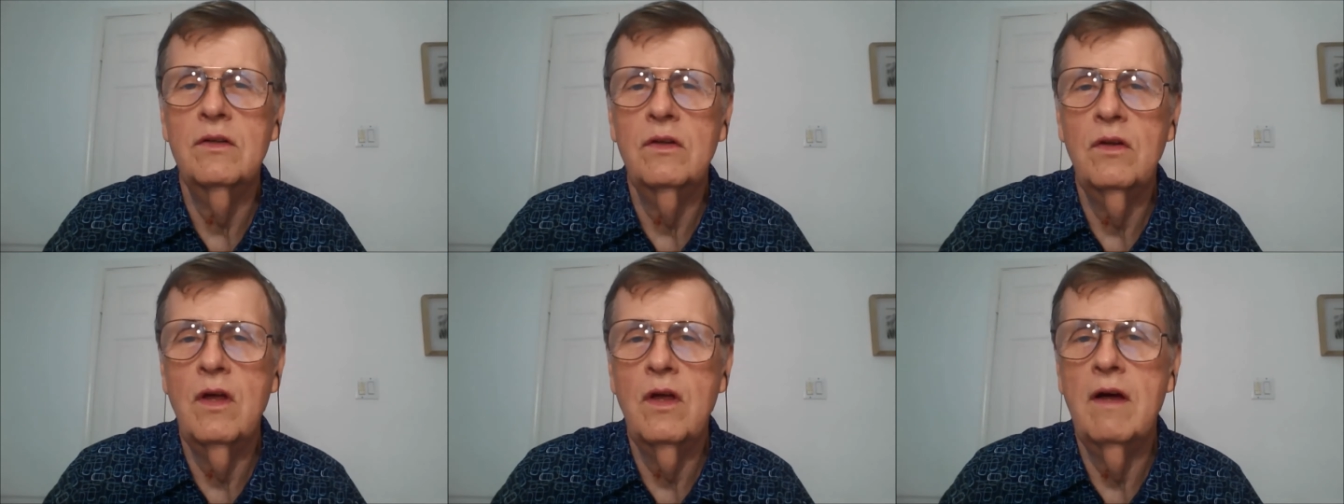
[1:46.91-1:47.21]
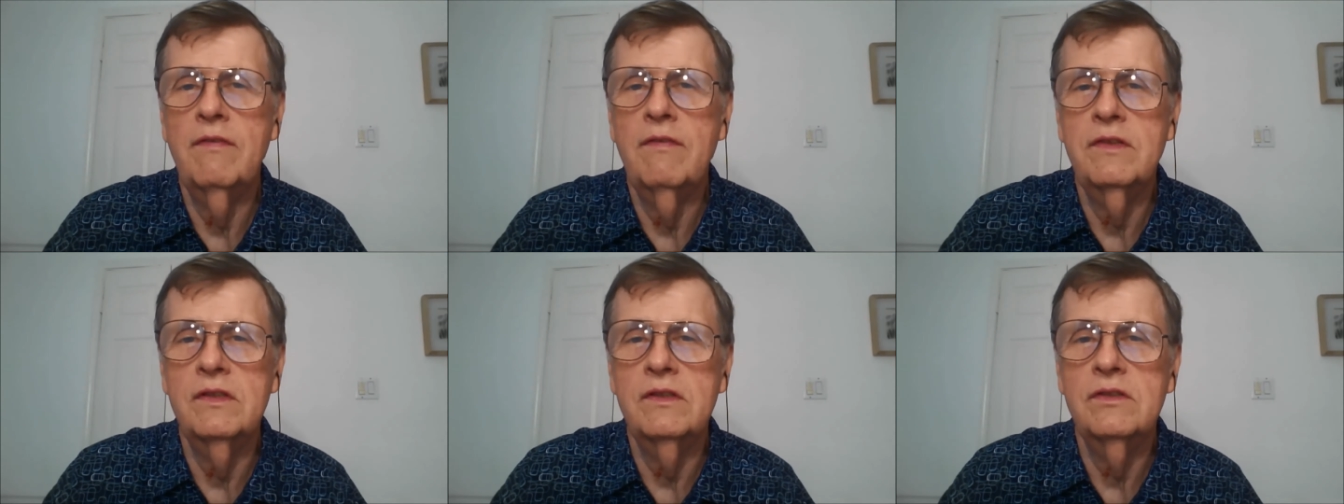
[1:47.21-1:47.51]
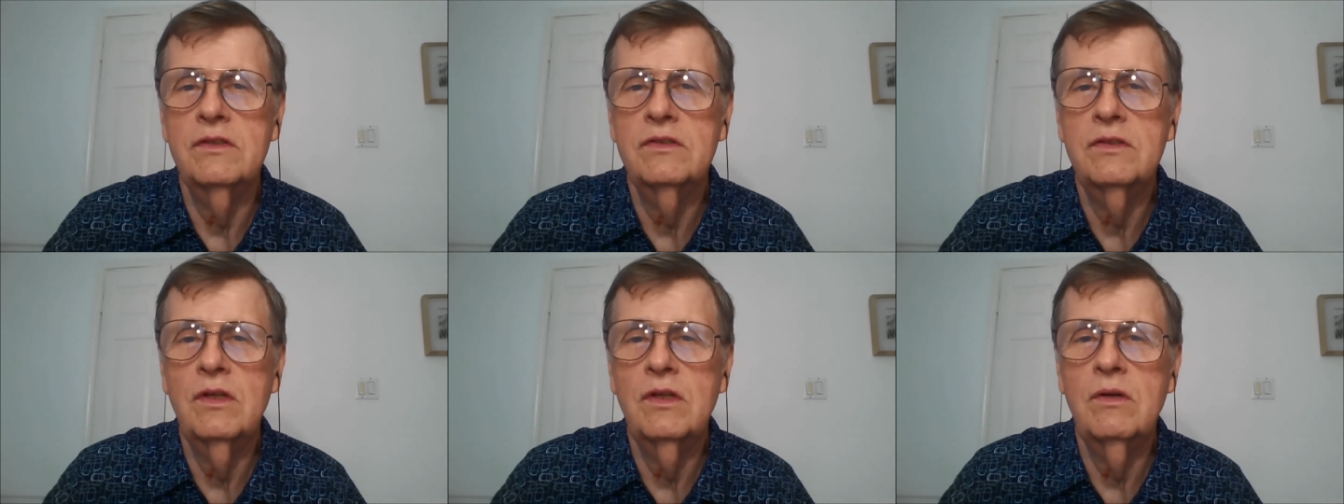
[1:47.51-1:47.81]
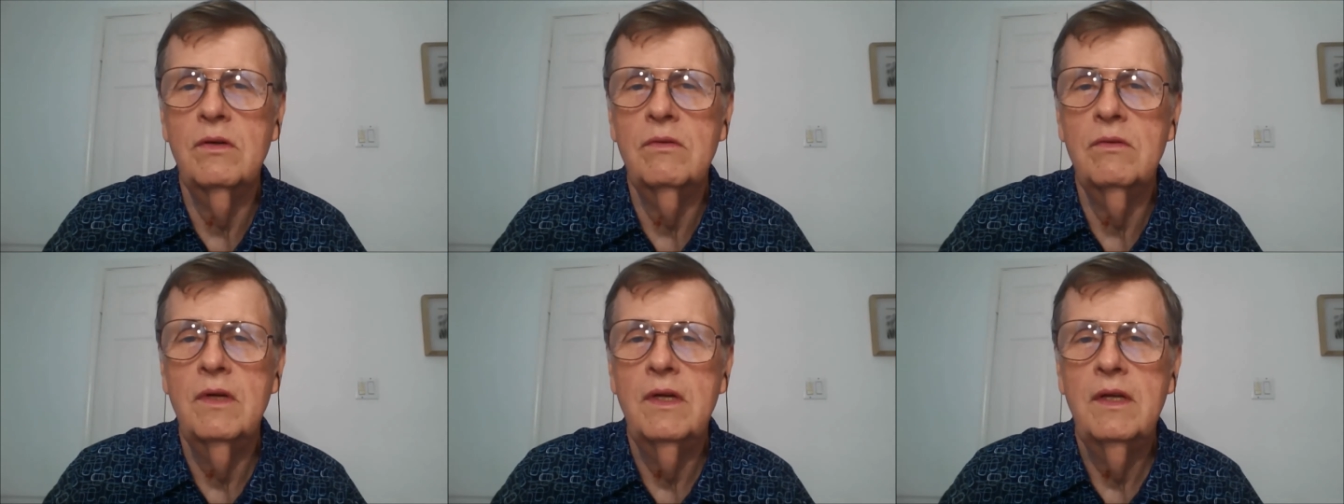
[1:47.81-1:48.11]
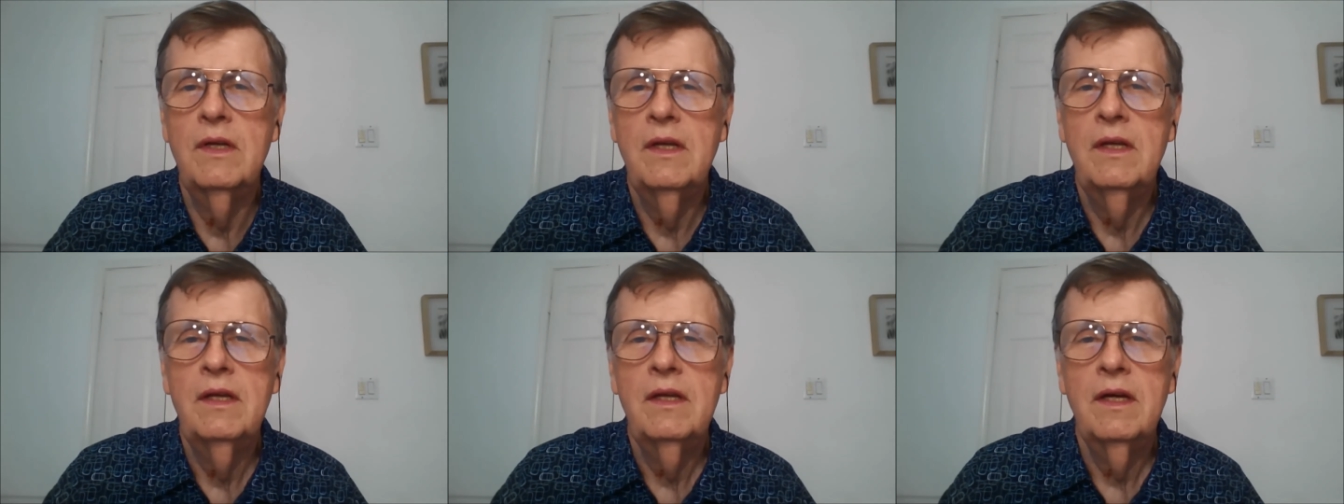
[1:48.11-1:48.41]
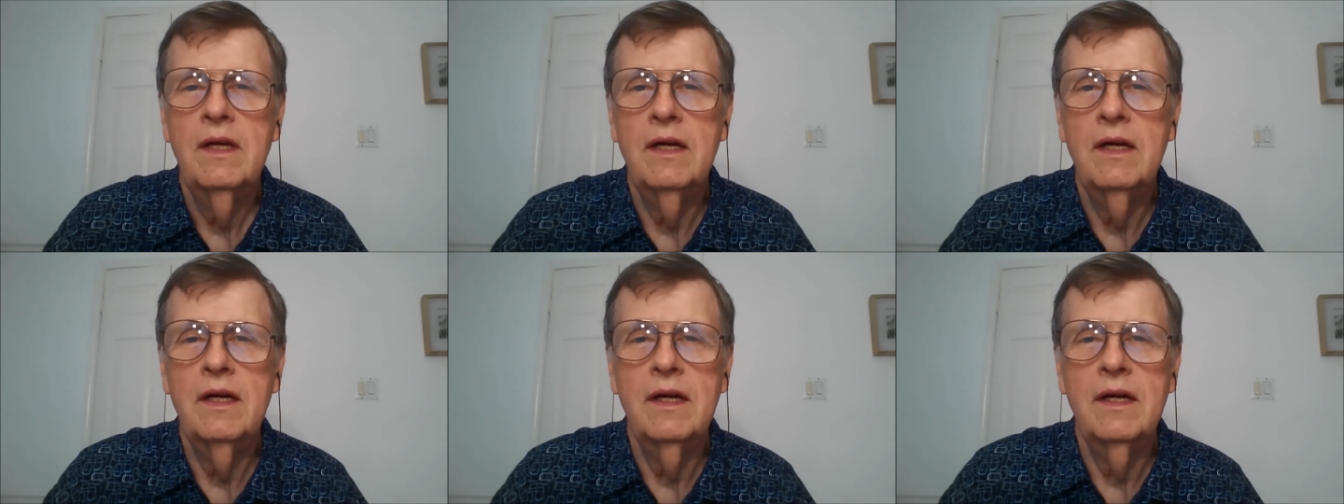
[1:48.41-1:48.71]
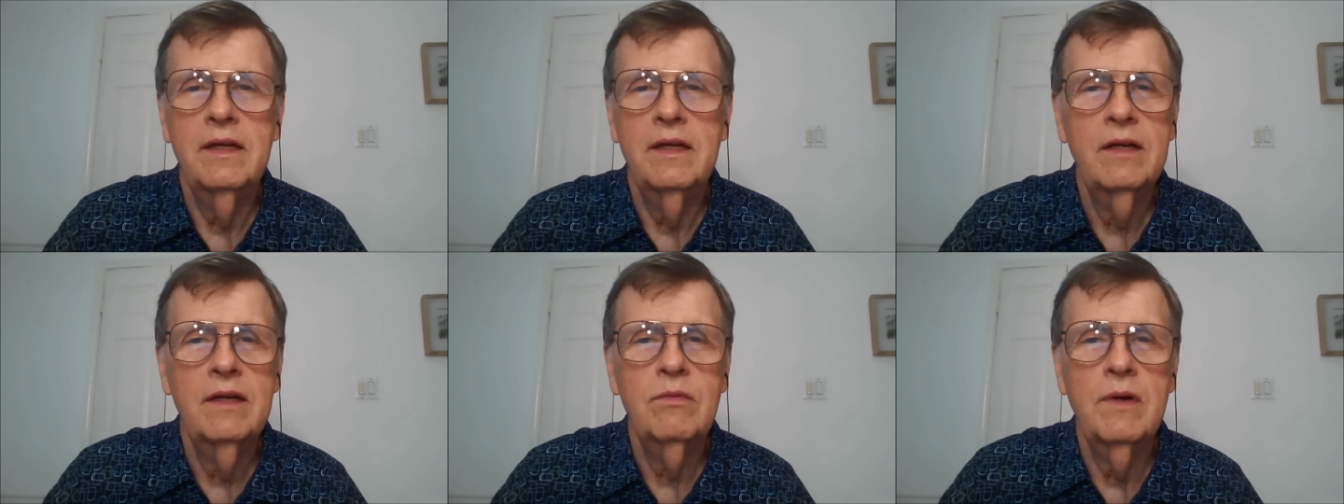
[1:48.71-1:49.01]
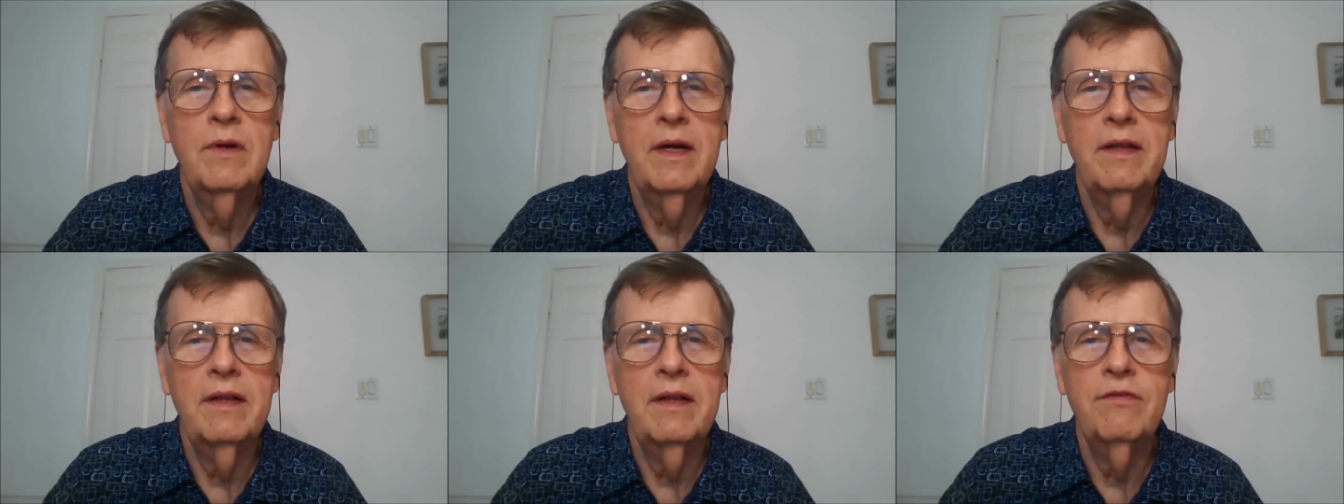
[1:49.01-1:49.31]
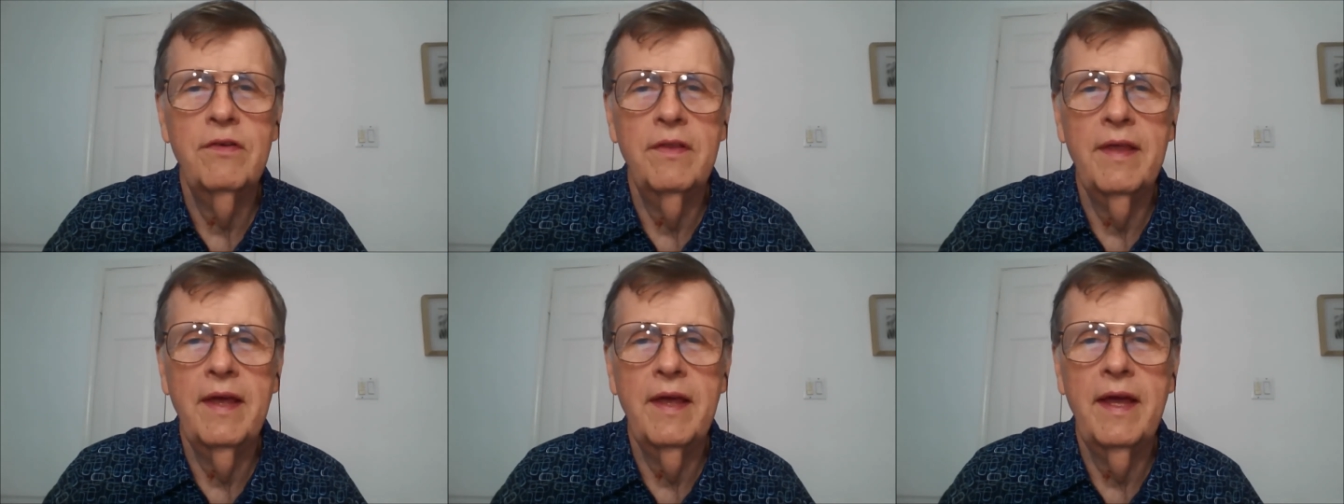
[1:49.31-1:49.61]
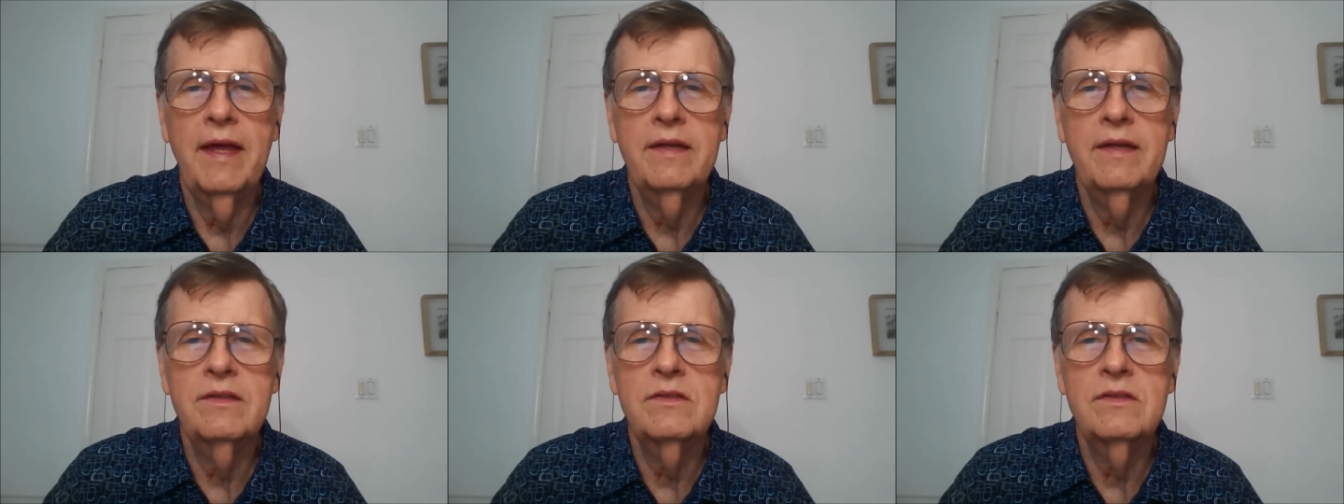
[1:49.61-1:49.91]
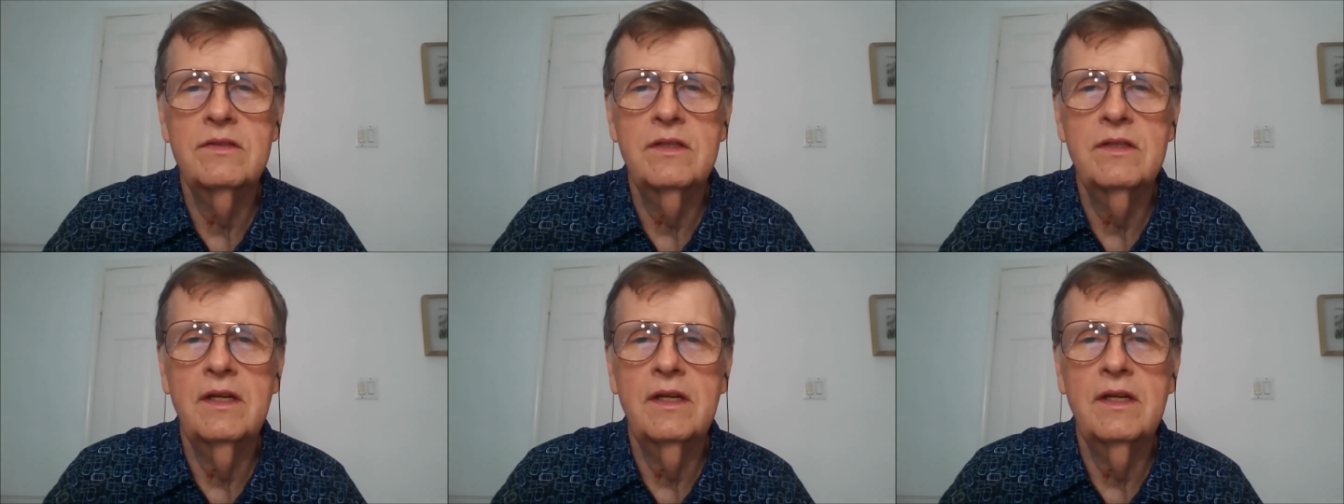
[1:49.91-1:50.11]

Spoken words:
Loftus. So get ready for that.